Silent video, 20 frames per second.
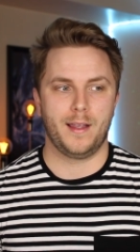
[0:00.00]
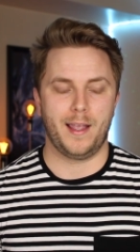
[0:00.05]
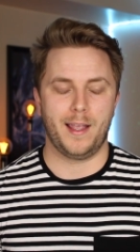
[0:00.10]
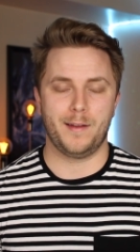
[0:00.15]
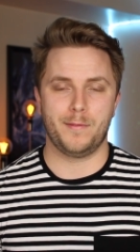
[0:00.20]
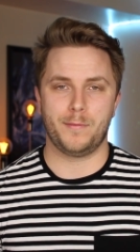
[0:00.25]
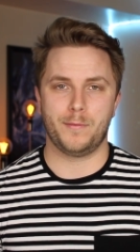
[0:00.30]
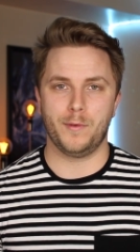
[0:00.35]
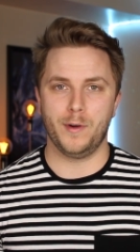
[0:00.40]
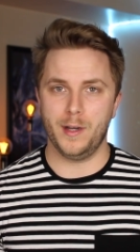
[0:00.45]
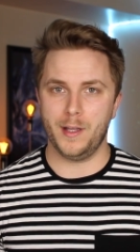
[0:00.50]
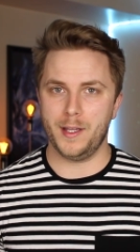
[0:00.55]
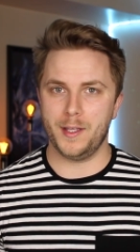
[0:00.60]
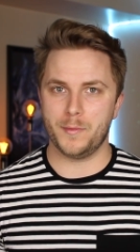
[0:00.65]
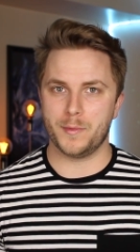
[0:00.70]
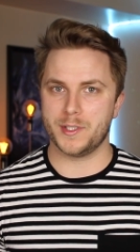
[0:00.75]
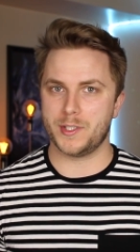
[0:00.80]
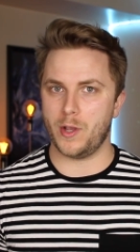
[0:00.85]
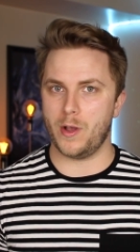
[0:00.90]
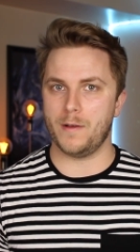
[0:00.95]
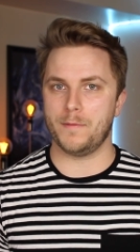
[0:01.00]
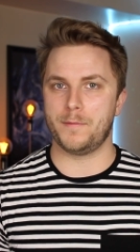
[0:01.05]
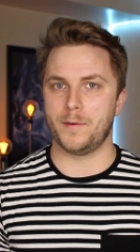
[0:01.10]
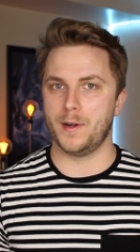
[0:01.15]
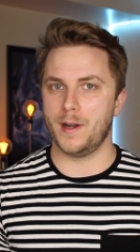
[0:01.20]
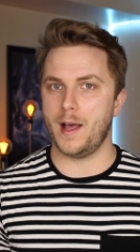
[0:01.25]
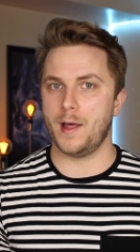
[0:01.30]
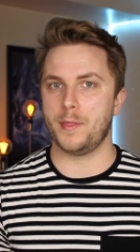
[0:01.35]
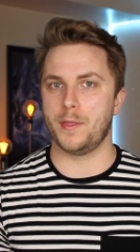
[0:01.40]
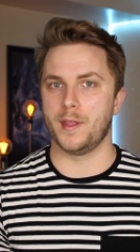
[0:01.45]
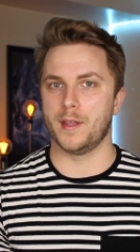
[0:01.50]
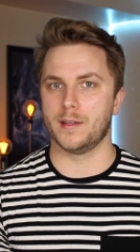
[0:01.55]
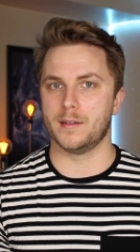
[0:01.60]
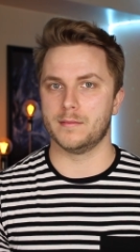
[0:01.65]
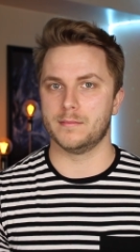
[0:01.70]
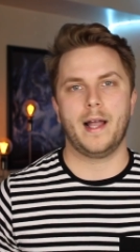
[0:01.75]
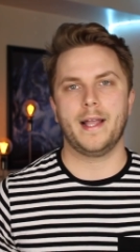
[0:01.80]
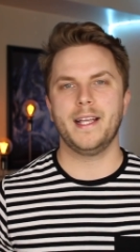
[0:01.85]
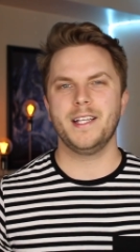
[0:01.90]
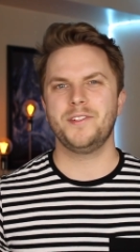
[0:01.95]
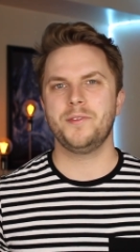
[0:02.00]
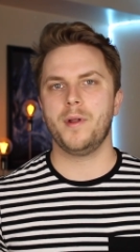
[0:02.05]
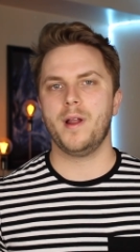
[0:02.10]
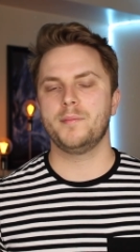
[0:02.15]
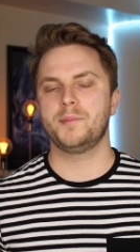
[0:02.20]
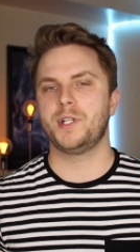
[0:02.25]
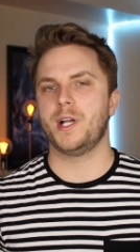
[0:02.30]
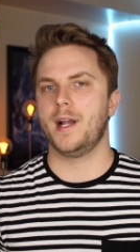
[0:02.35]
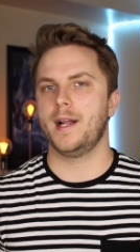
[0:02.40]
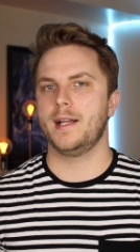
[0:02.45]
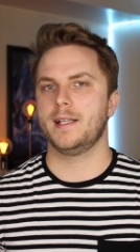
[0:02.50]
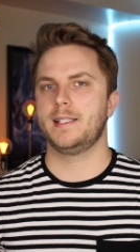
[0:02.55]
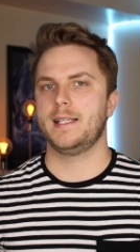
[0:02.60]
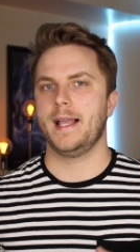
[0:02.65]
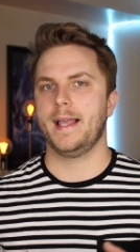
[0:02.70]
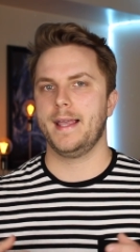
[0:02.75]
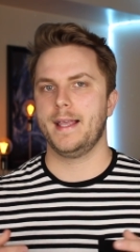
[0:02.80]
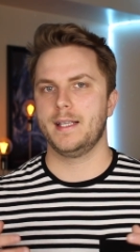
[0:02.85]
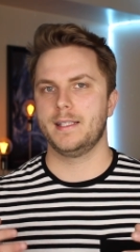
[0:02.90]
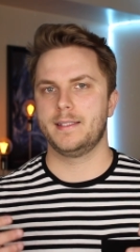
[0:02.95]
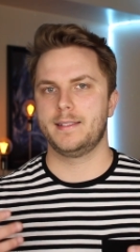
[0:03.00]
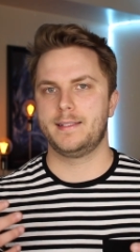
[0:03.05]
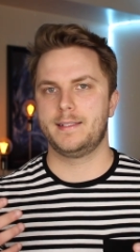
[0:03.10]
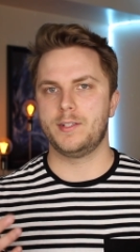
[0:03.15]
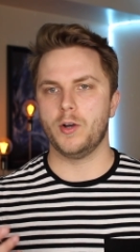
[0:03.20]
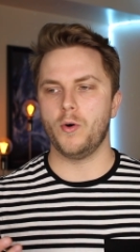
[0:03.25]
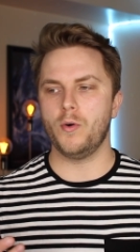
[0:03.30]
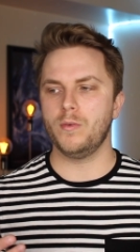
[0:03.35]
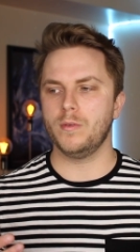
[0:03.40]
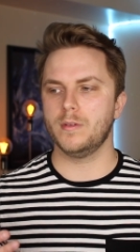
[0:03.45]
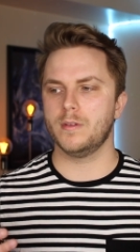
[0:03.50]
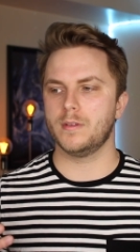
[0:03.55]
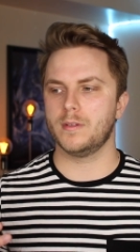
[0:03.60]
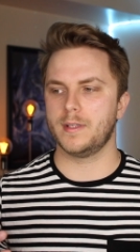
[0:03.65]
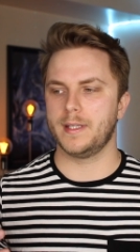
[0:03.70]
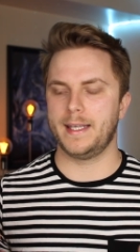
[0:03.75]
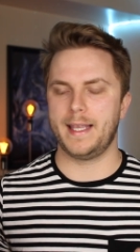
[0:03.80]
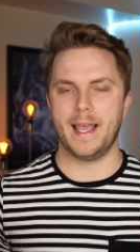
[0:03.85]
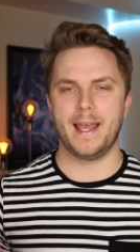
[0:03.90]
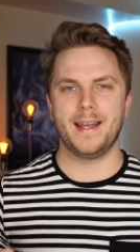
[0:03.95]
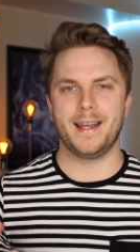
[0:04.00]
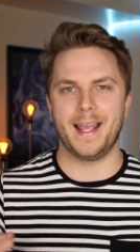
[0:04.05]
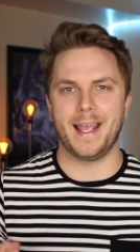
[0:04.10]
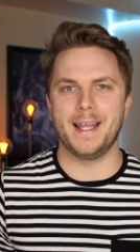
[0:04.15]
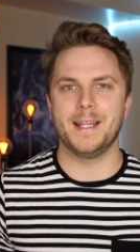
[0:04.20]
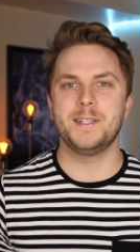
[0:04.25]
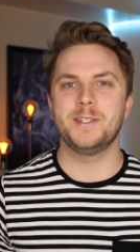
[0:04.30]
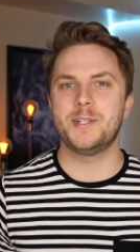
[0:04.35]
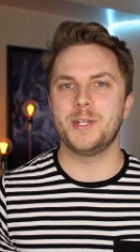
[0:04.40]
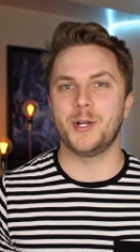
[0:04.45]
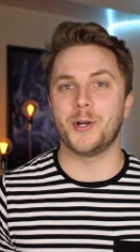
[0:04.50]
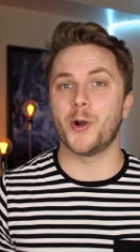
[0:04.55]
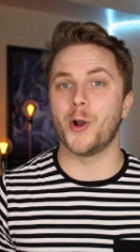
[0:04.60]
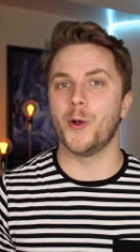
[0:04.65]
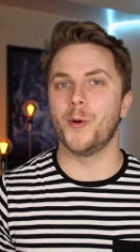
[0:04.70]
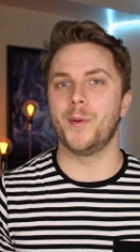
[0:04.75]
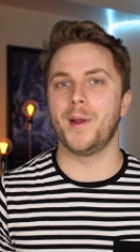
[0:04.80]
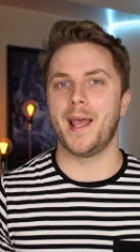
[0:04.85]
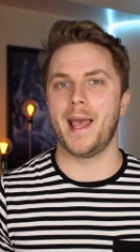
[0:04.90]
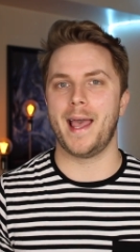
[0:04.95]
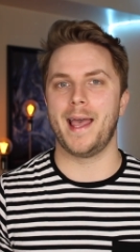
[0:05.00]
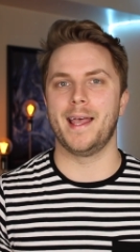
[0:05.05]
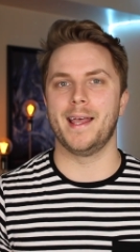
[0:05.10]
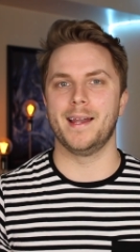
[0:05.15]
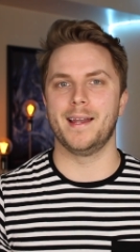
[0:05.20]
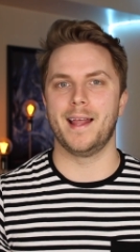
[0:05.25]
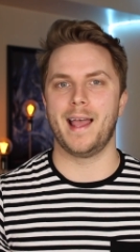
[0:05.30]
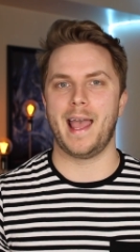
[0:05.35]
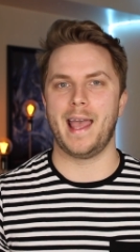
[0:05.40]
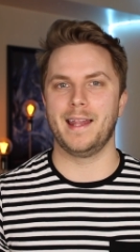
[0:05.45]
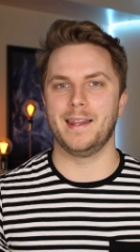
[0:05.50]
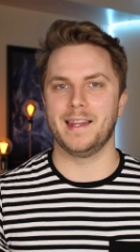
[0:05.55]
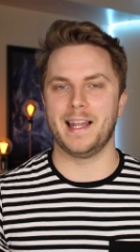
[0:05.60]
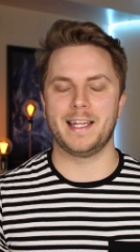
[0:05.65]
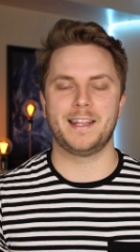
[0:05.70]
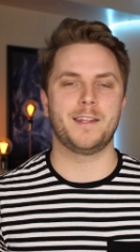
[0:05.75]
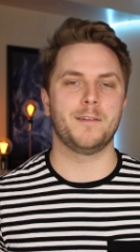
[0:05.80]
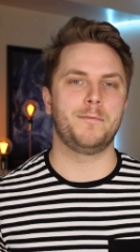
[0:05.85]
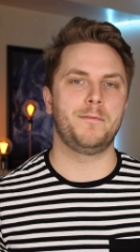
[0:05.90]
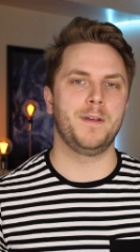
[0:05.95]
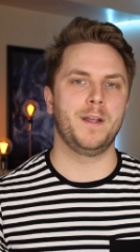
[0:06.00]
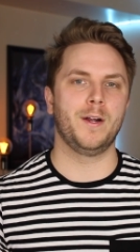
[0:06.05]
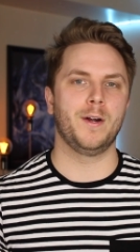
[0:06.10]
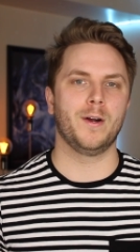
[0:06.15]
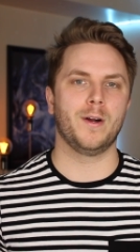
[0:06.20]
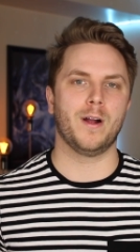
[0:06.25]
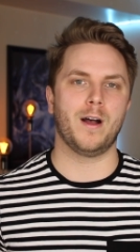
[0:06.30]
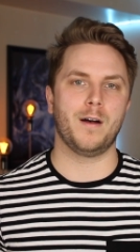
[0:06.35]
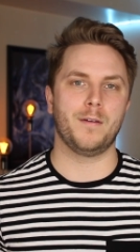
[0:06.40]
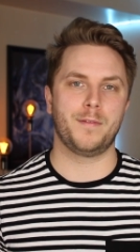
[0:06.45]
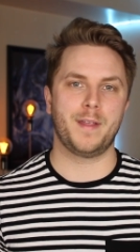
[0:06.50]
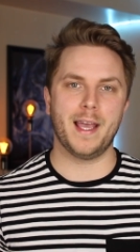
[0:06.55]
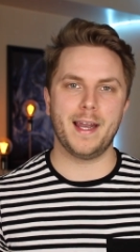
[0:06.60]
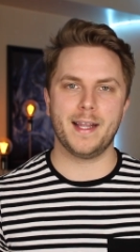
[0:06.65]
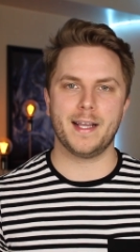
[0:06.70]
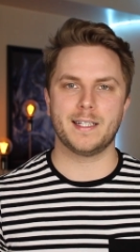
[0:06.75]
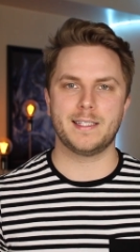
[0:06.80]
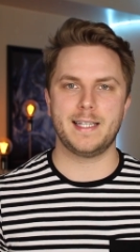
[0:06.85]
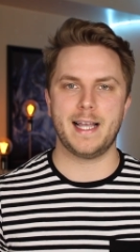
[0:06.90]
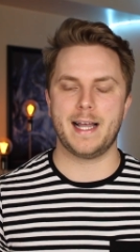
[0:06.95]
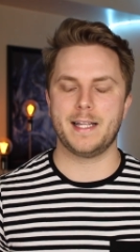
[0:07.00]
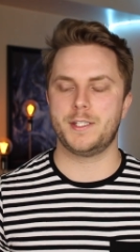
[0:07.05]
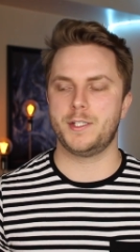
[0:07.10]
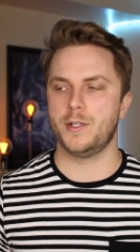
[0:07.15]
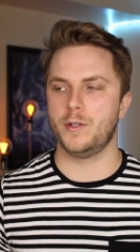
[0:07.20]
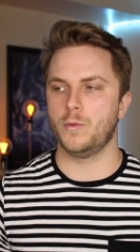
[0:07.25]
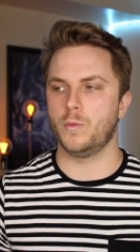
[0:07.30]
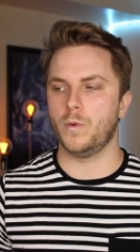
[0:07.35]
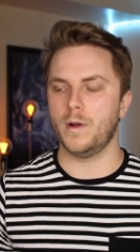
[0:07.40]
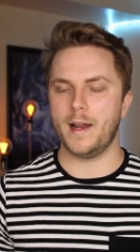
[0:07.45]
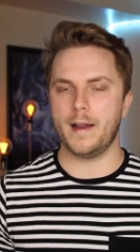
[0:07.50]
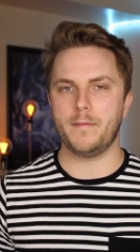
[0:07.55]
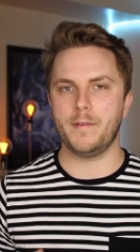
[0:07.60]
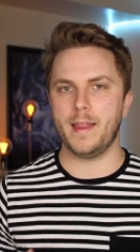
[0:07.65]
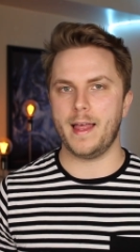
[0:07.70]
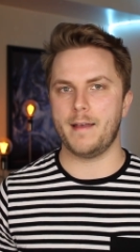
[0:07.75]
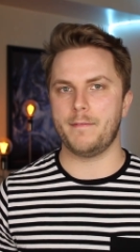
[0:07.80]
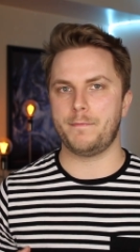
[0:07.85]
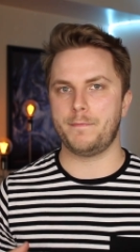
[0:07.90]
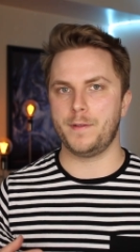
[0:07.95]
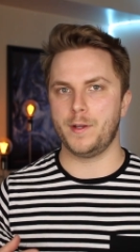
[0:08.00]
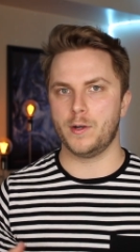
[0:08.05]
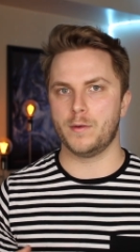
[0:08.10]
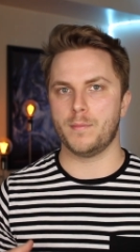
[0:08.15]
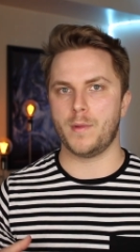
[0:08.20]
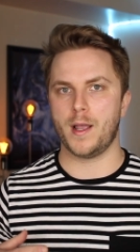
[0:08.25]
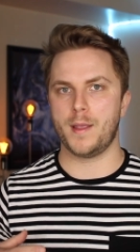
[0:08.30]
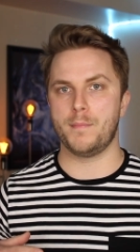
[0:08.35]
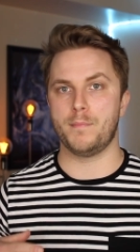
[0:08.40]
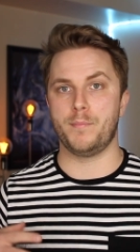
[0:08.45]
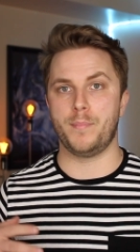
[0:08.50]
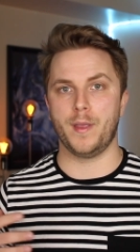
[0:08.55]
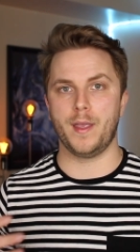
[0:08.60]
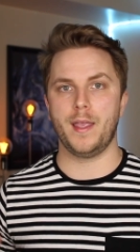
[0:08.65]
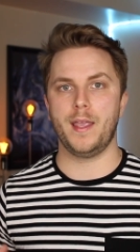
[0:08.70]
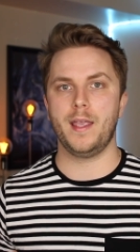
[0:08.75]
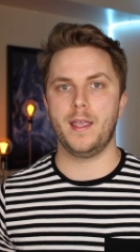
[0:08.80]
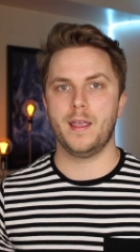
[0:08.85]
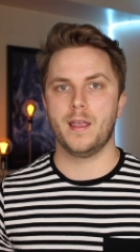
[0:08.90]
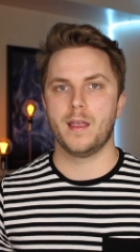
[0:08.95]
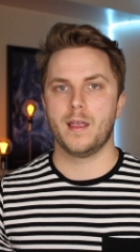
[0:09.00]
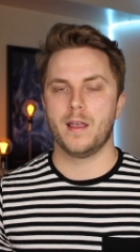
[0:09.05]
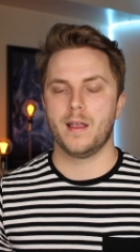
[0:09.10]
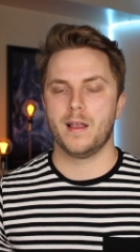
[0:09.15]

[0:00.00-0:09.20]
it really was all for nothing. I guess what I'm trying to say is don't get into your own head and let the fear of getting a tattoo, whatever that fear might be,